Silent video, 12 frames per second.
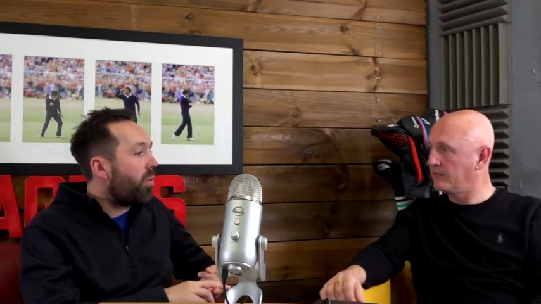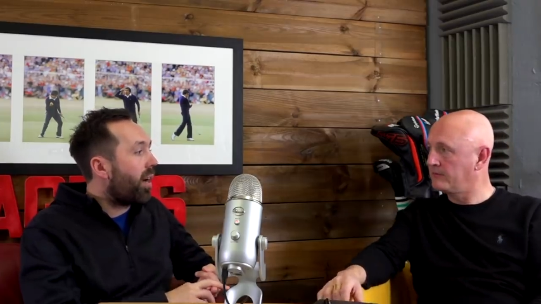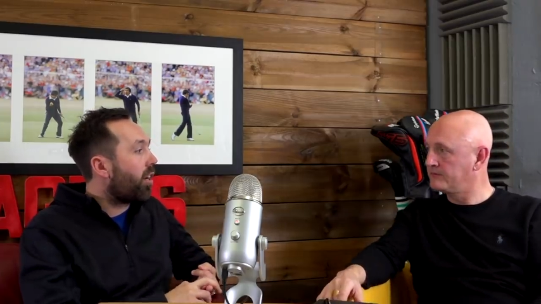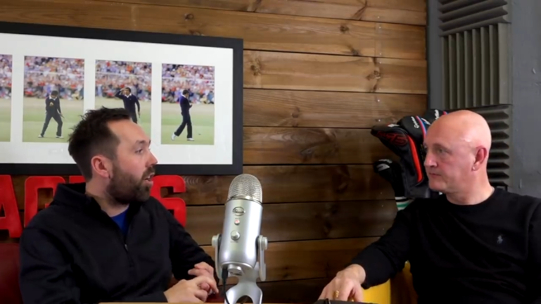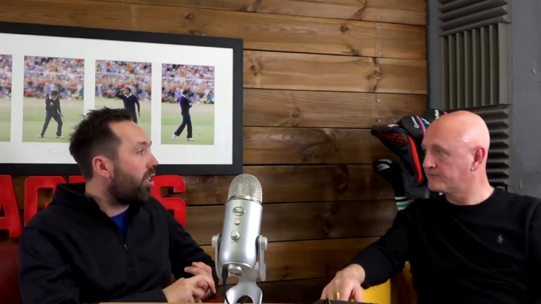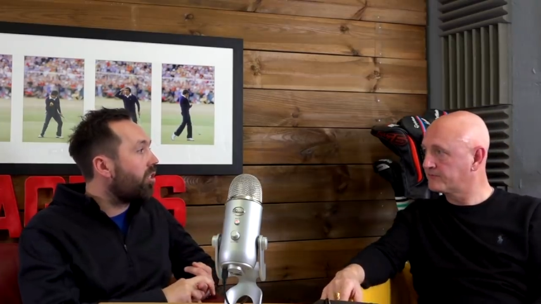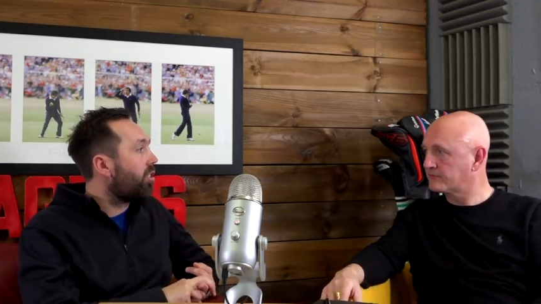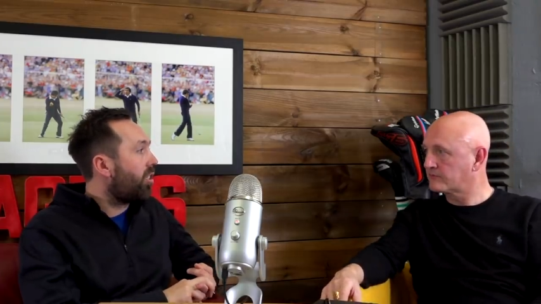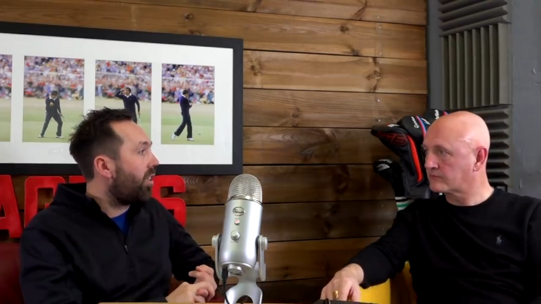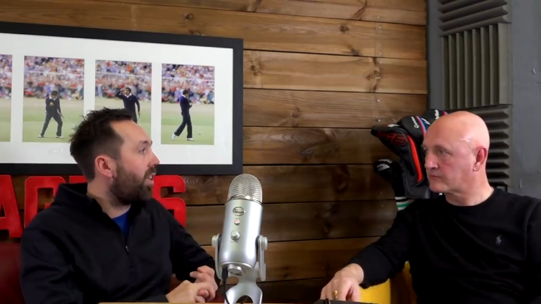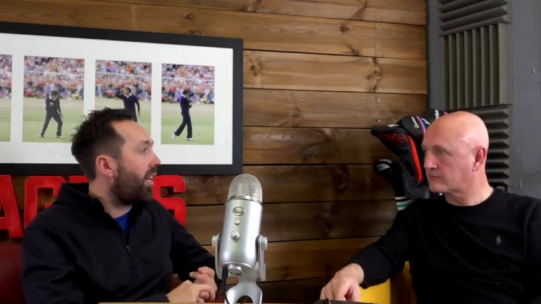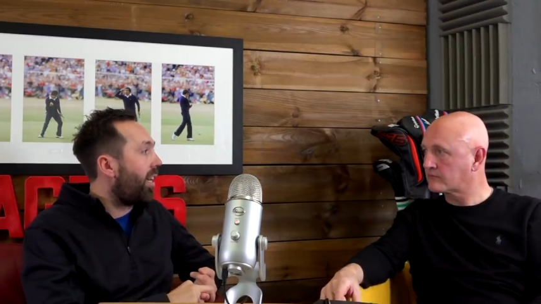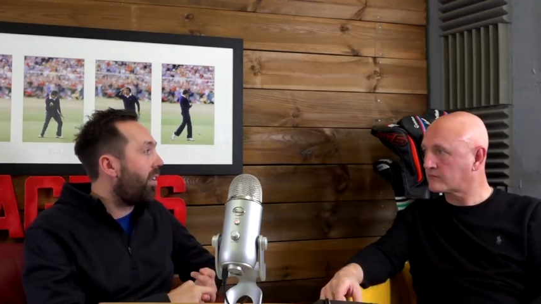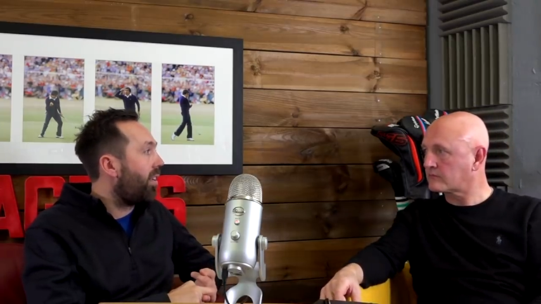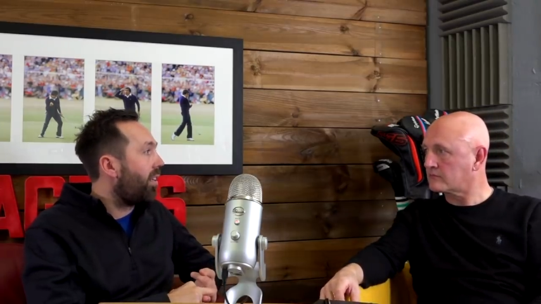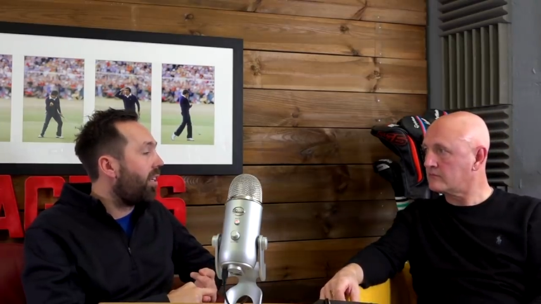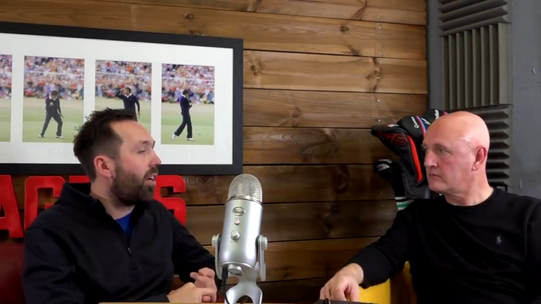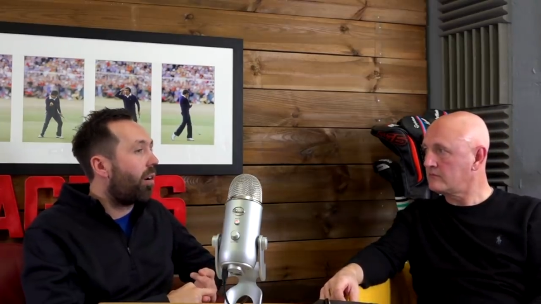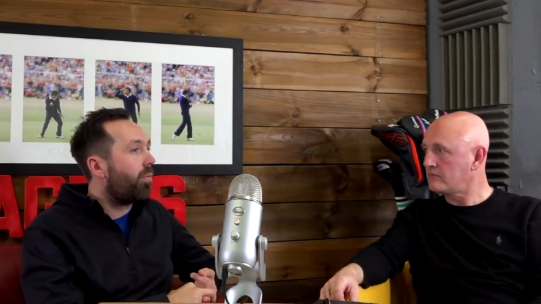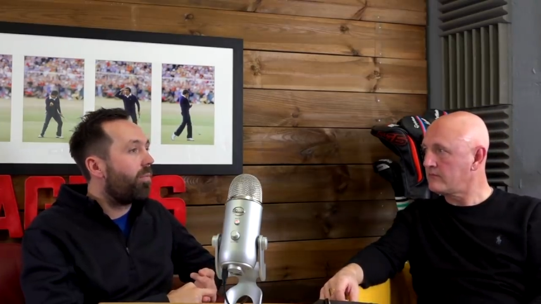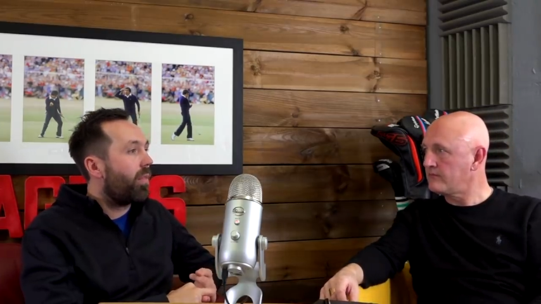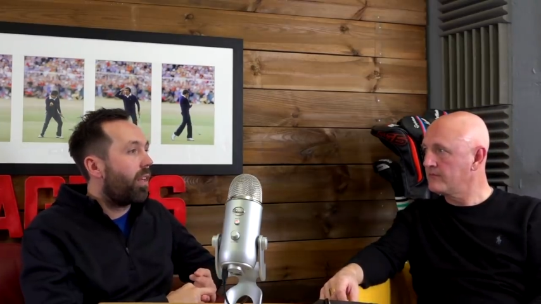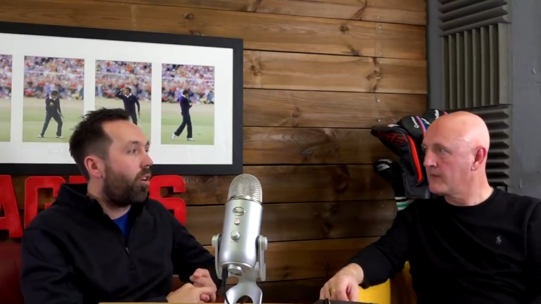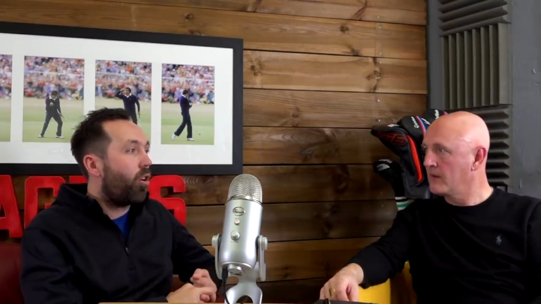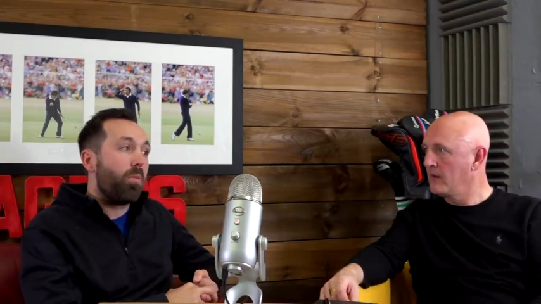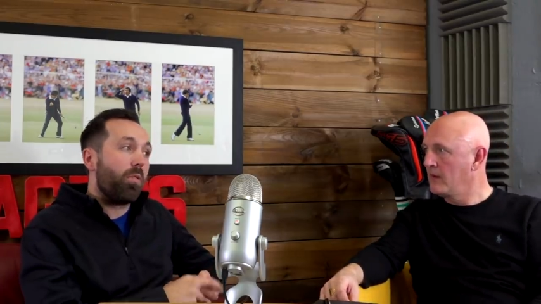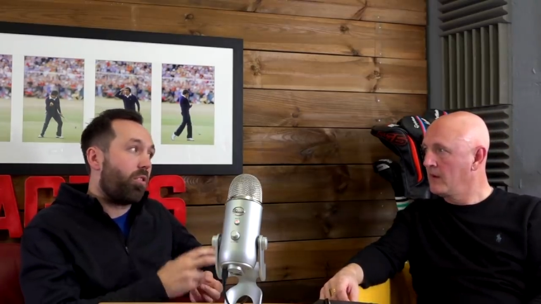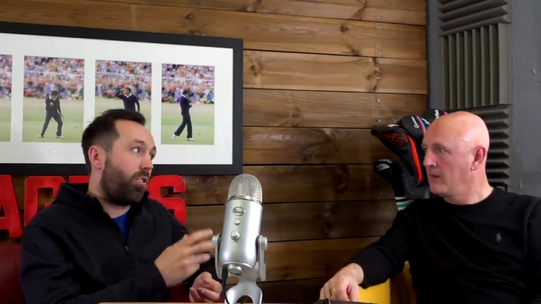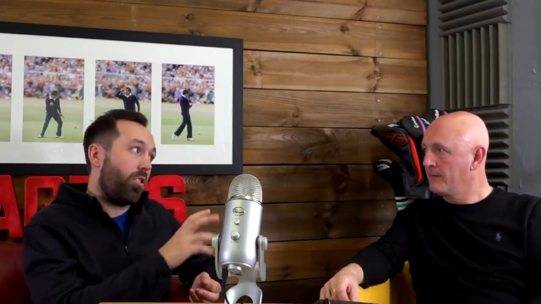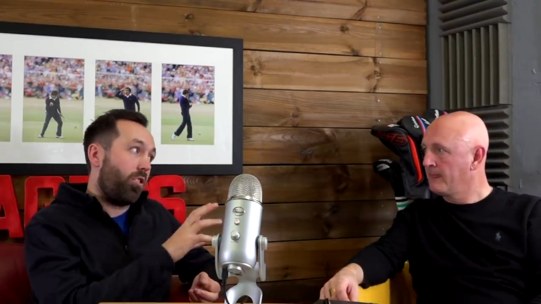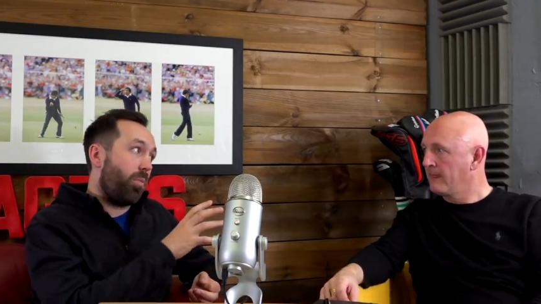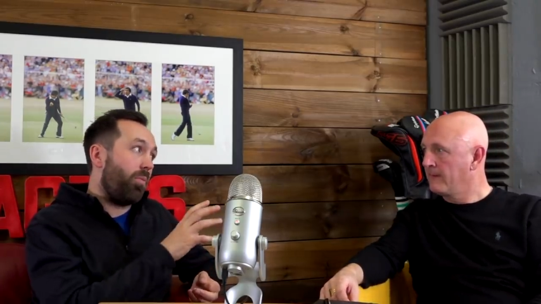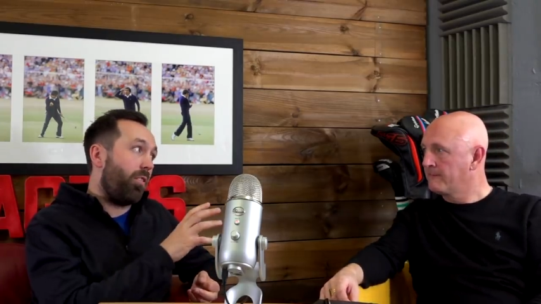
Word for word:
Speaker 1: you are constantly you know almost to